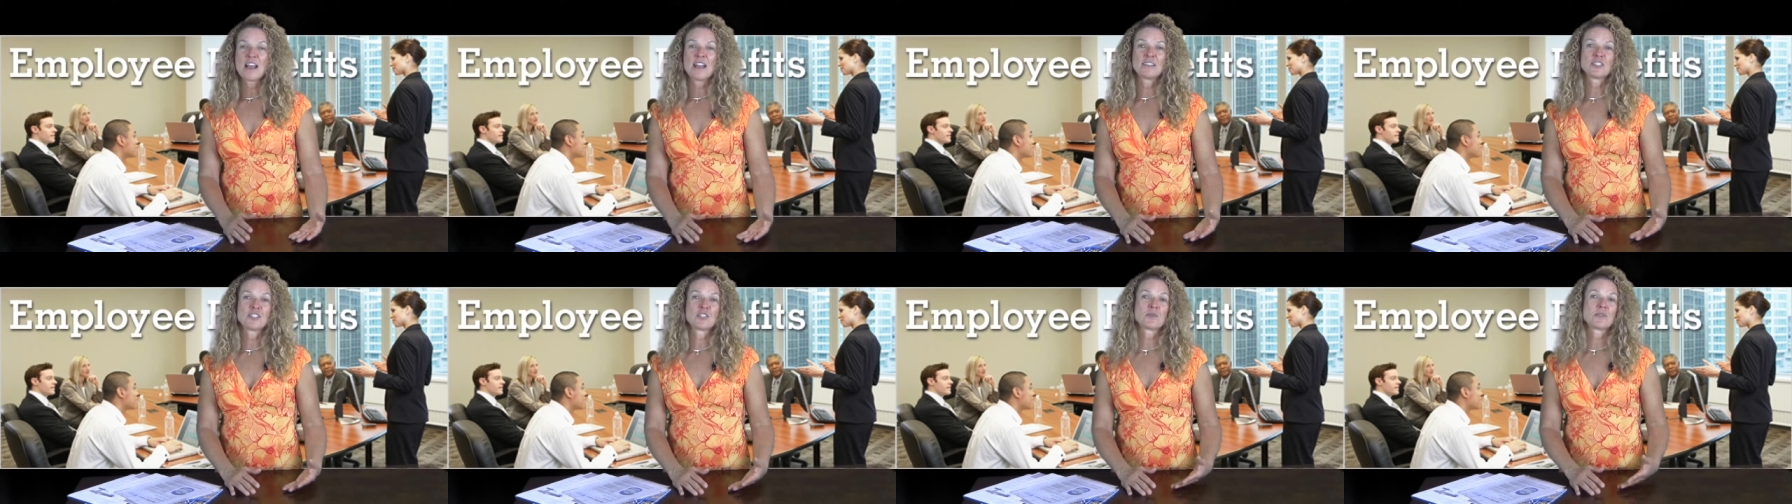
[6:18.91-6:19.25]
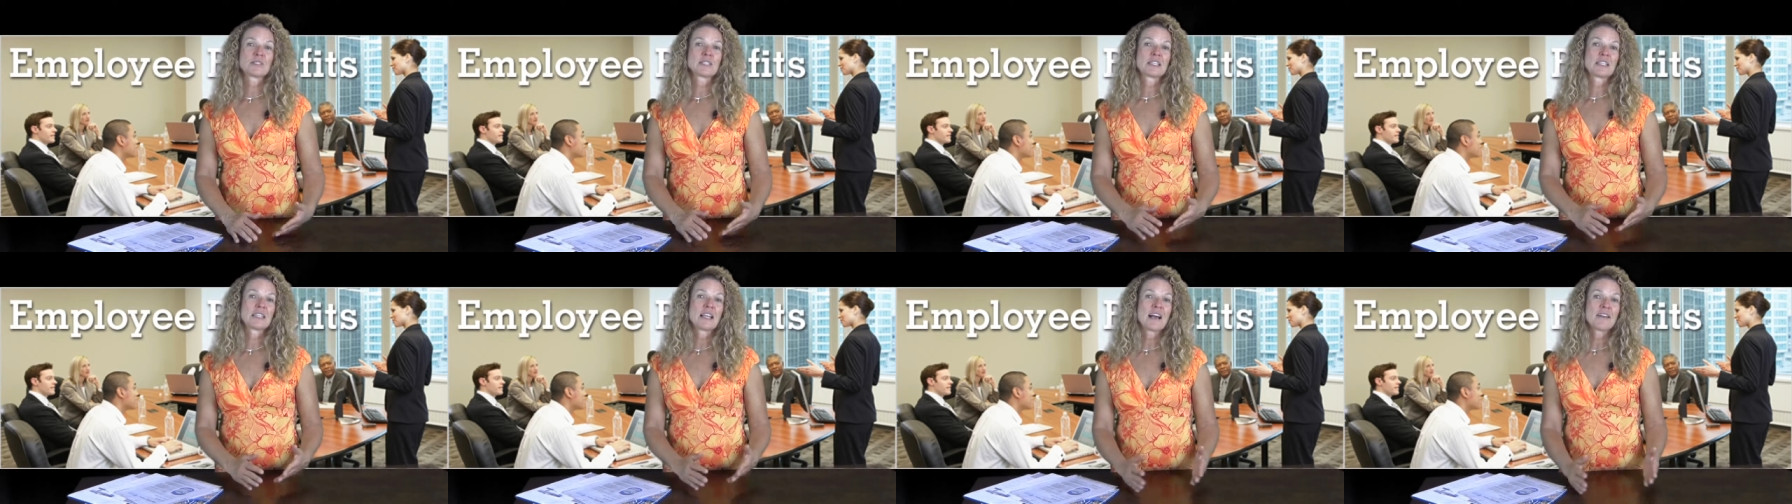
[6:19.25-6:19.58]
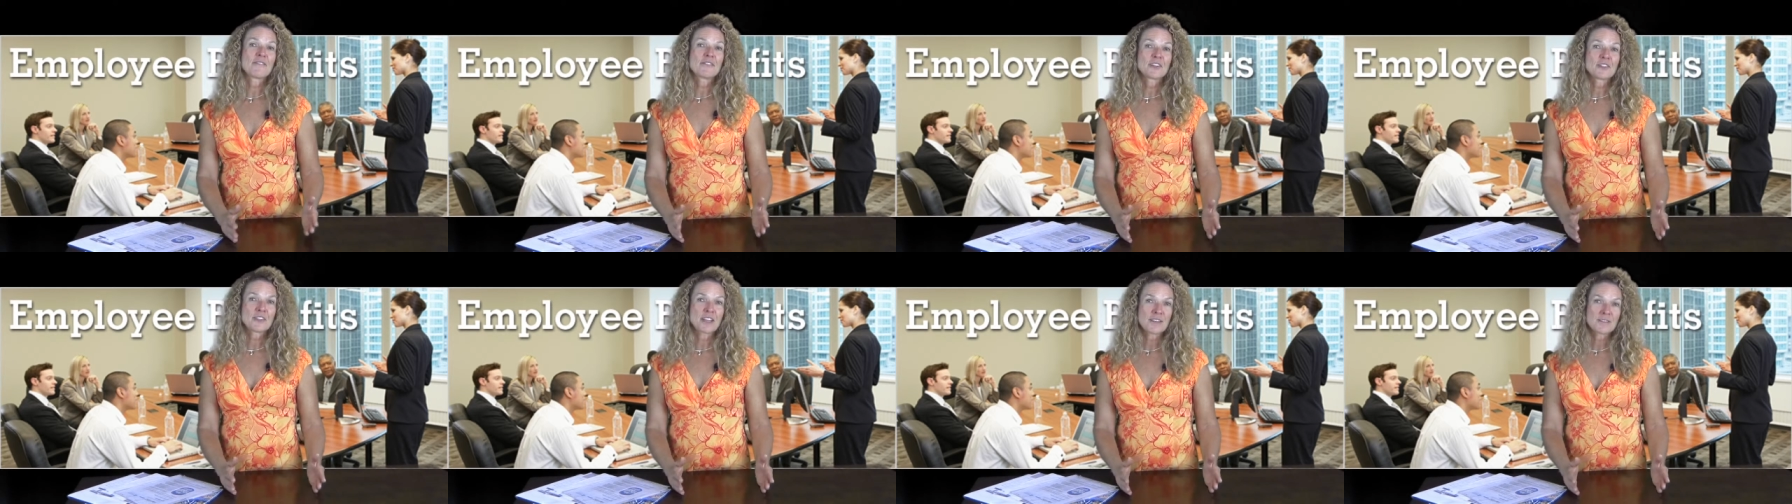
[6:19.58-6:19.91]
and she was
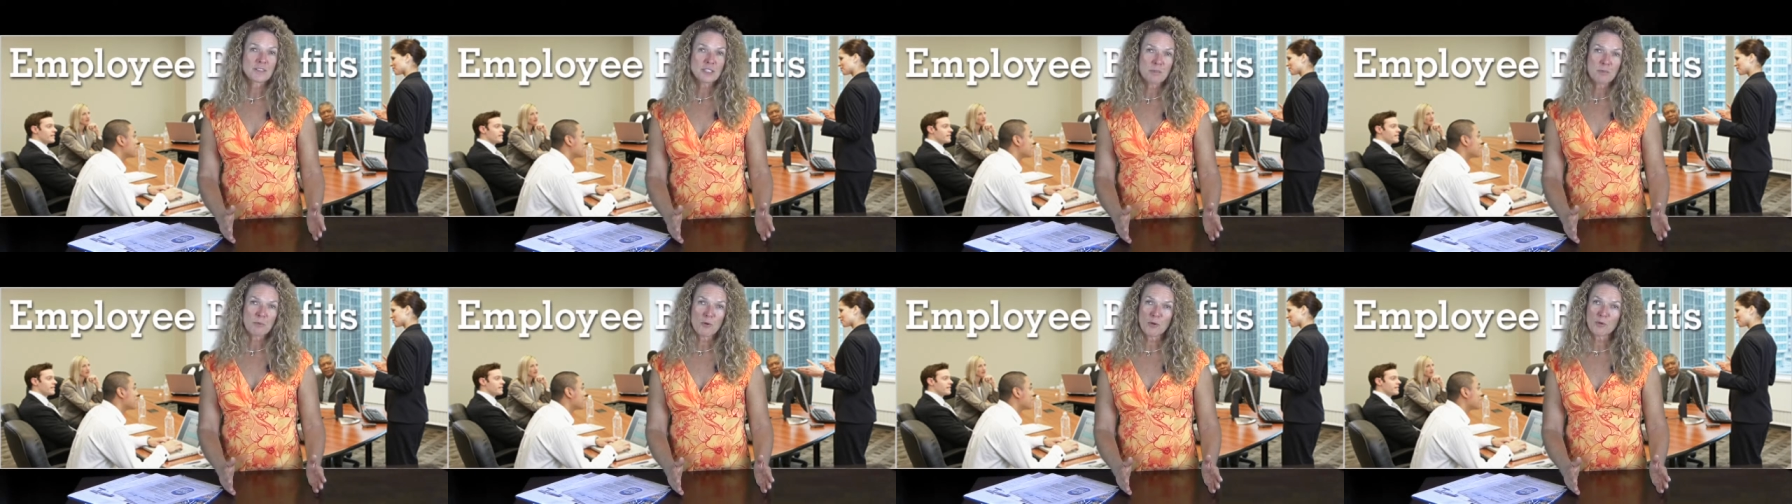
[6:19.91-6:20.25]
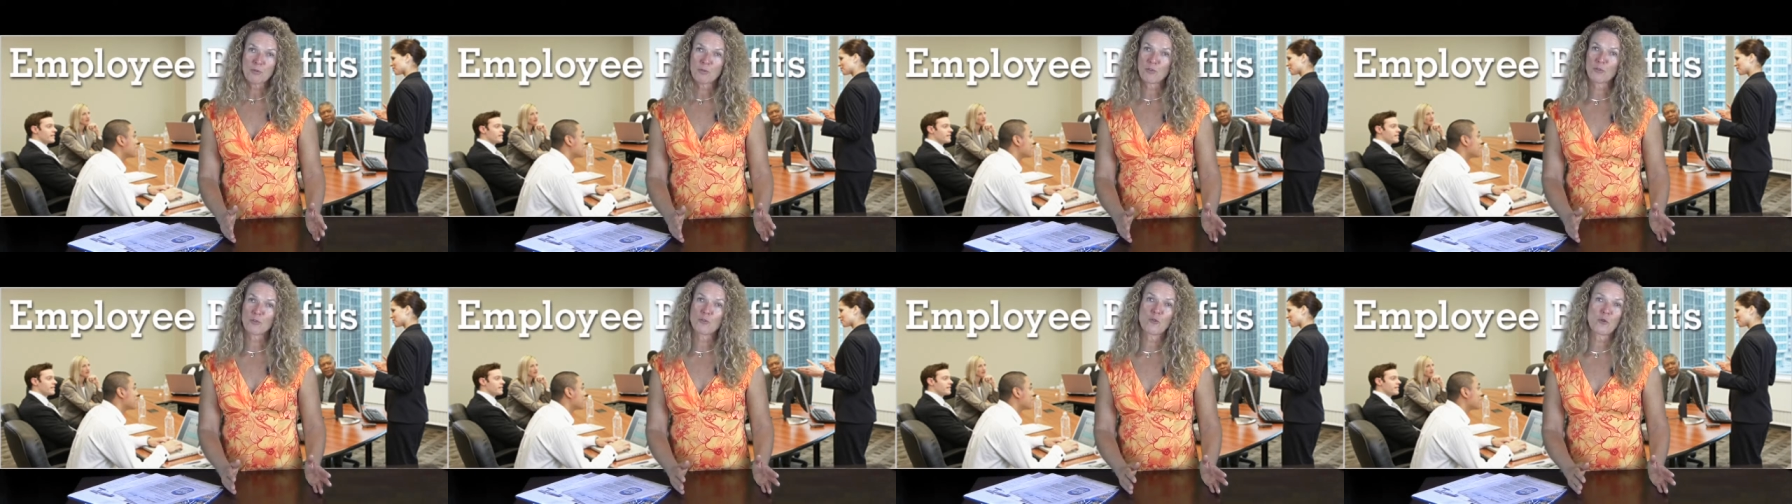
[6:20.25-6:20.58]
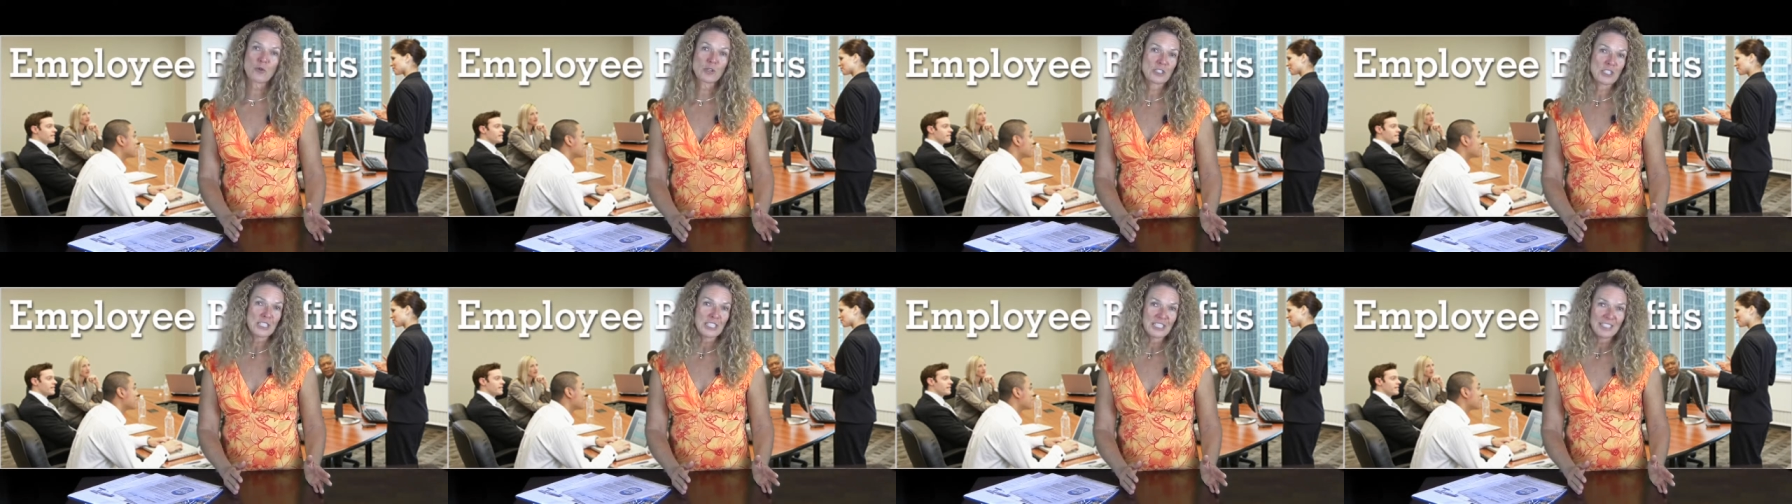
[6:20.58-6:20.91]
alive on life support for
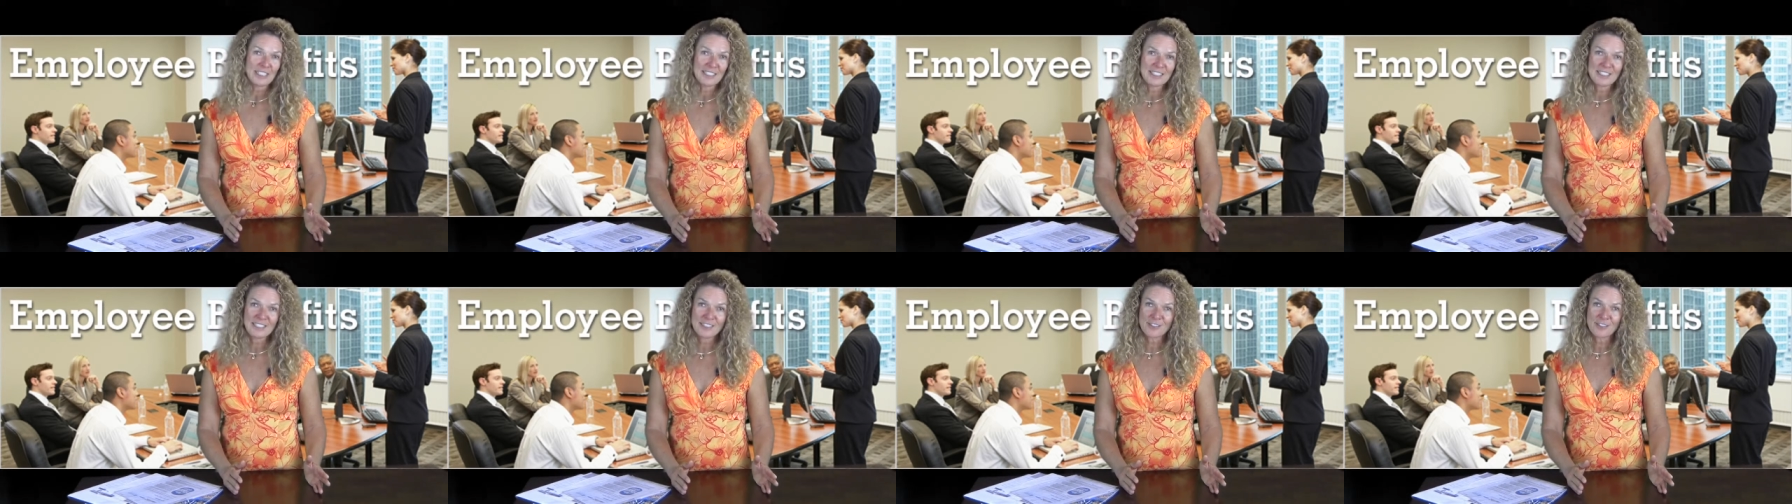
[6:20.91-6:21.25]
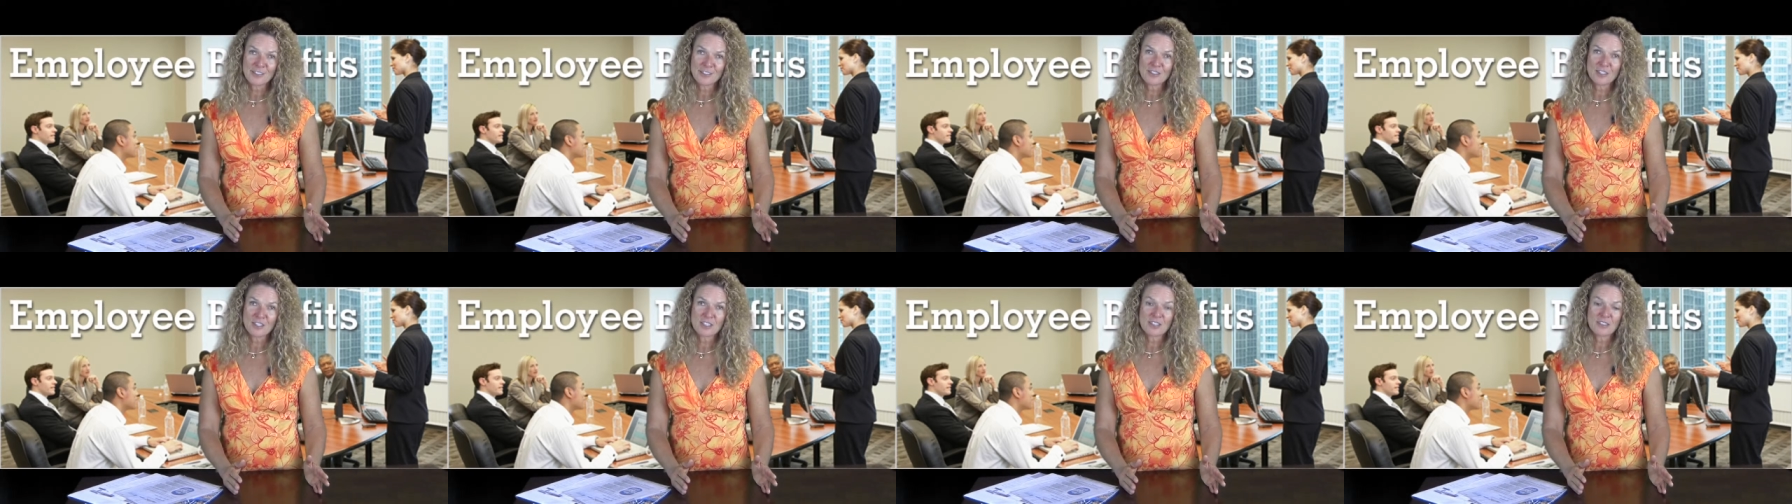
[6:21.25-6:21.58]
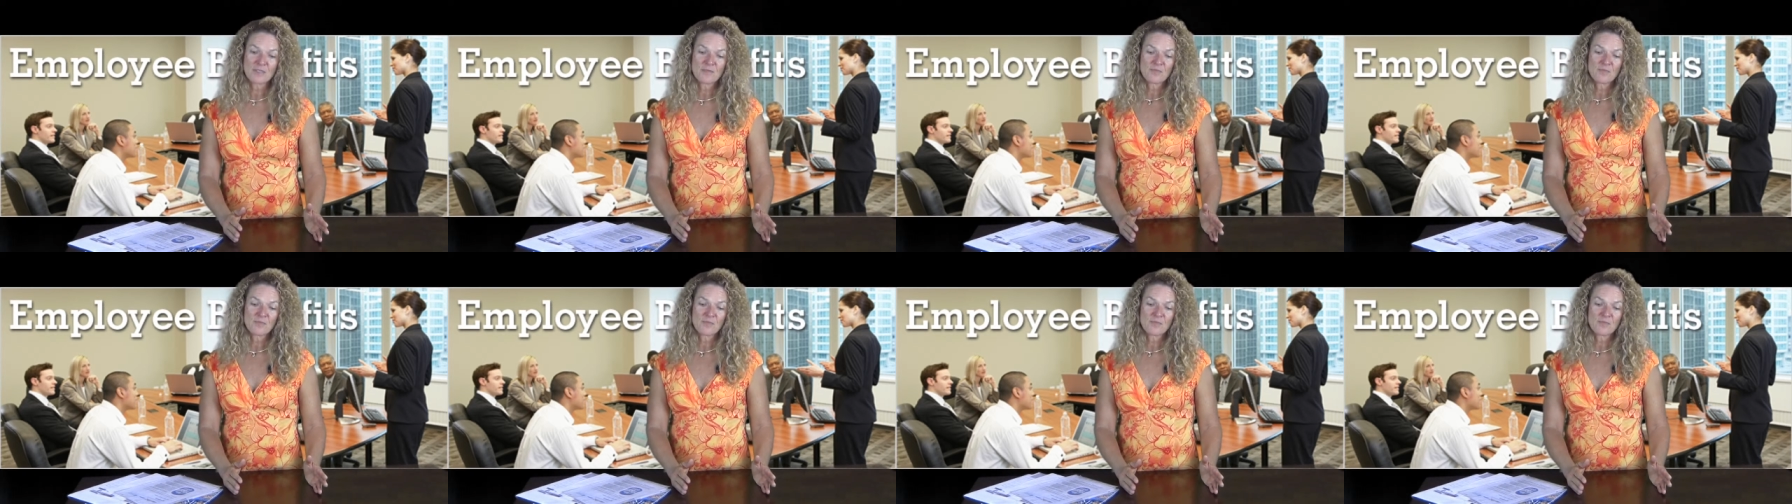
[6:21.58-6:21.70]
14 years.